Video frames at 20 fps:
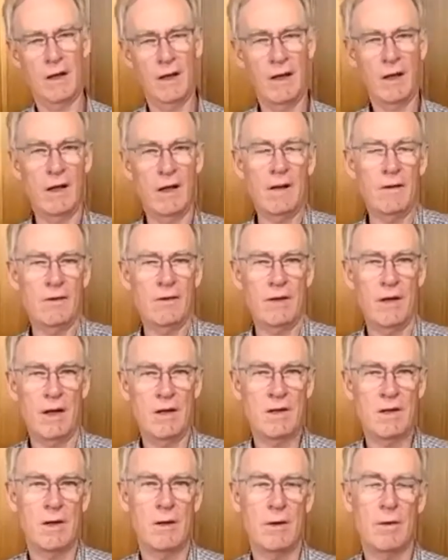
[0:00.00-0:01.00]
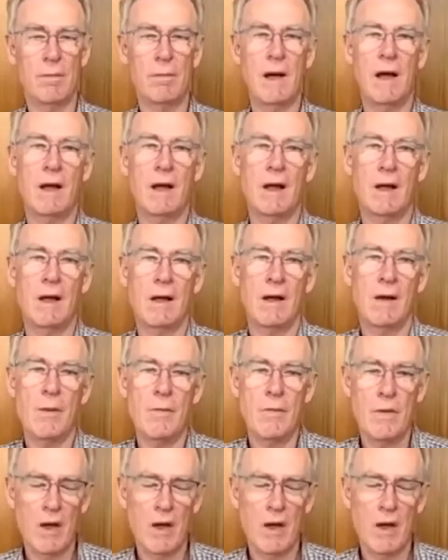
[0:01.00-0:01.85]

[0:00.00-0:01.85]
at that stage, they were making